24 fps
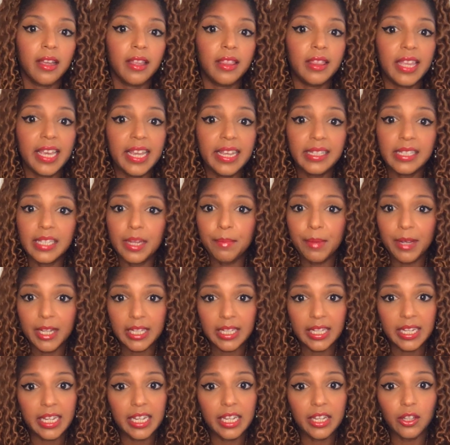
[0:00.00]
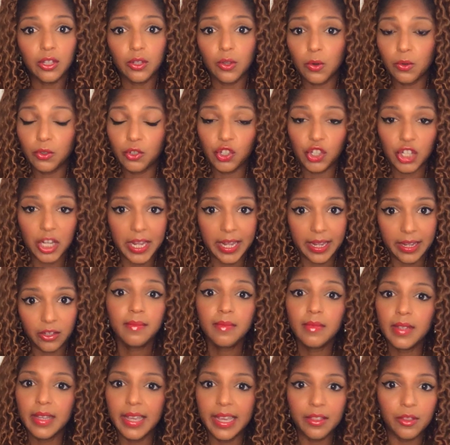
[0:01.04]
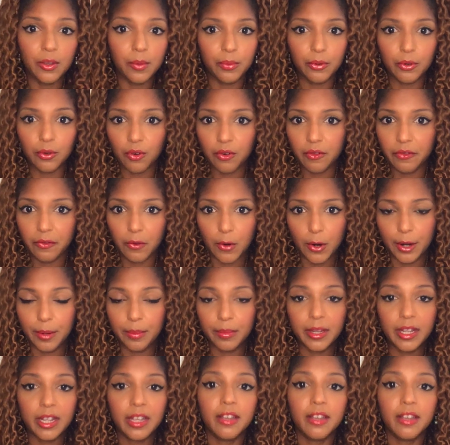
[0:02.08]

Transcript: they typically don't change in the plural form.